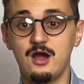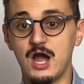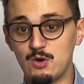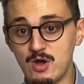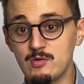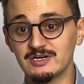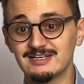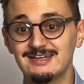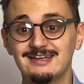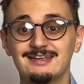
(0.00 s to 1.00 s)
However,
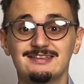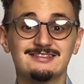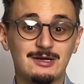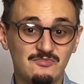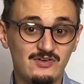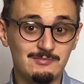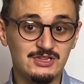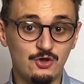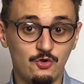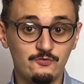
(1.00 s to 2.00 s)
some
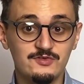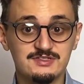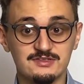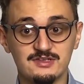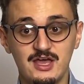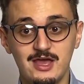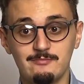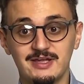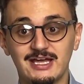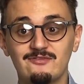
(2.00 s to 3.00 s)
family offices
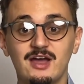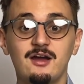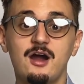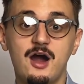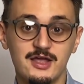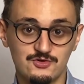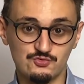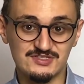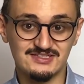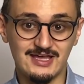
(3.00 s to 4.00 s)
may have a higher
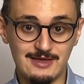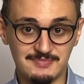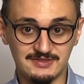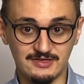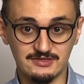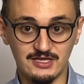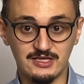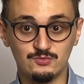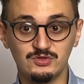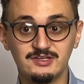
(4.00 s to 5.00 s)
risk appetite
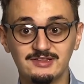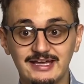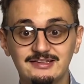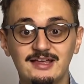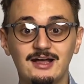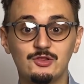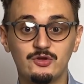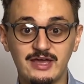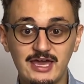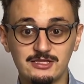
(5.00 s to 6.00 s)
and will gladly
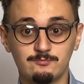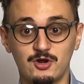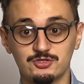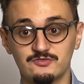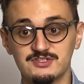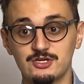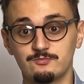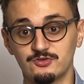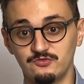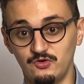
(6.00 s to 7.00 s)
allocate part of their
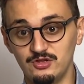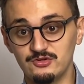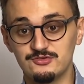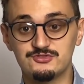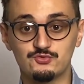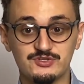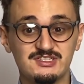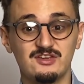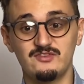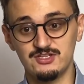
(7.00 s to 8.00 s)
portfolio to
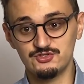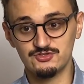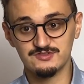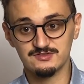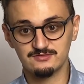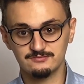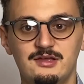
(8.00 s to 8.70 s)
risky ventures.